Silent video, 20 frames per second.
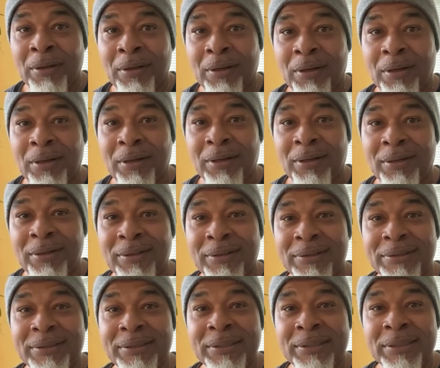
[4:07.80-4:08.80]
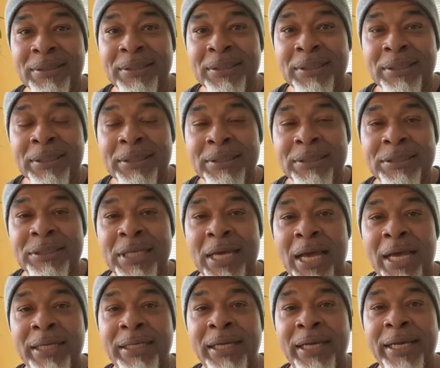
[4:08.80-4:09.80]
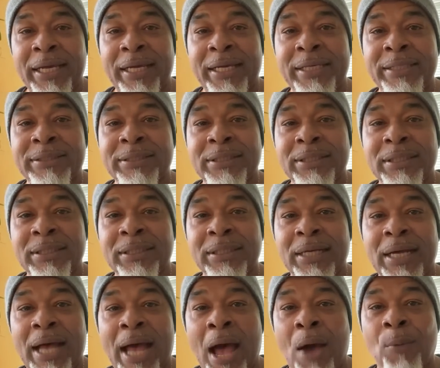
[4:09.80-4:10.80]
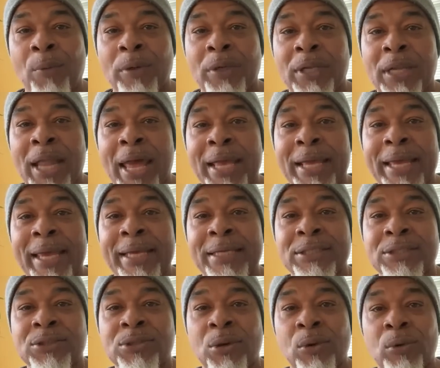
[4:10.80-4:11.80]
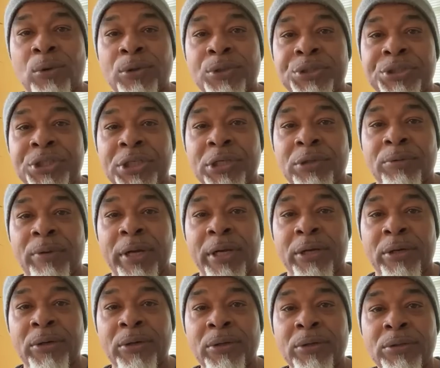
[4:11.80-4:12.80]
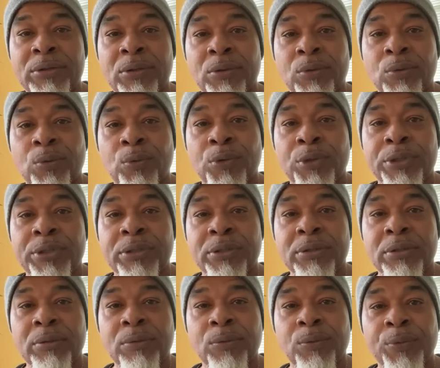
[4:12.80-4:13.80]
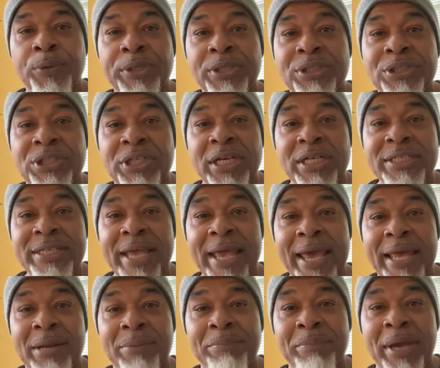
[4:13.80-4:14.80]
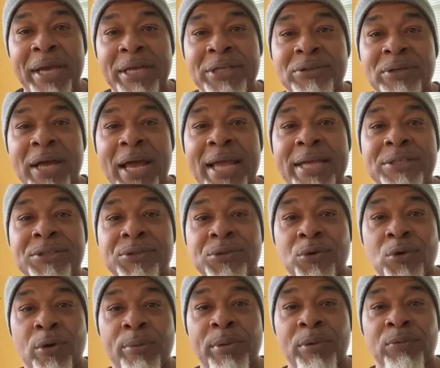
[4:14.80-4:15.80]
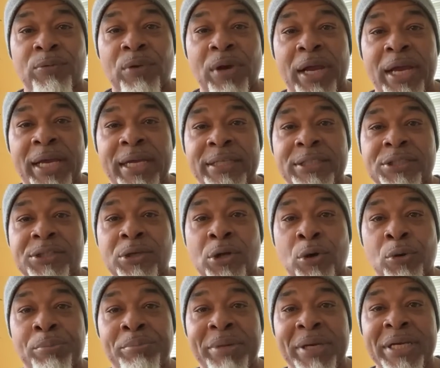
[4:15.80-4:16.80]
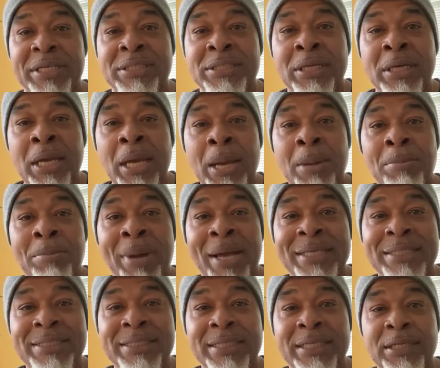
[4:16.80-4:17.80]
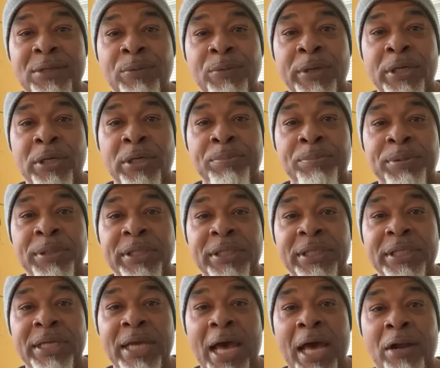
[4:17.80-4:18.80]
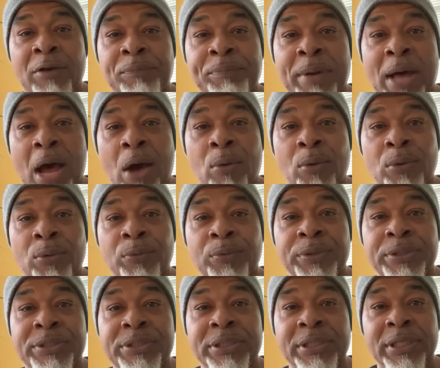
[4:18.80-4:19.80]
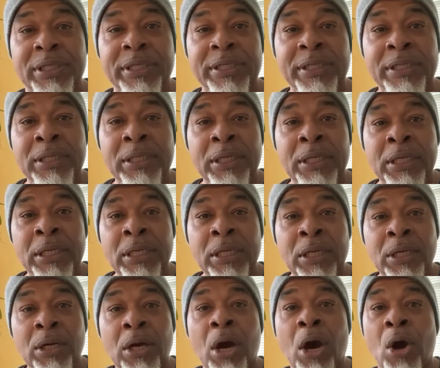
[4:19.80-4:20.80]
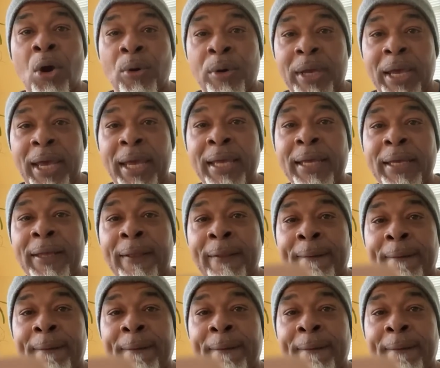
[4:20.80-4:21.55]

Uh, John Hayes, I would like a solar generator. Would we just had a major ice storm and rain, snow mix. My city went completely out of power recently. Okay.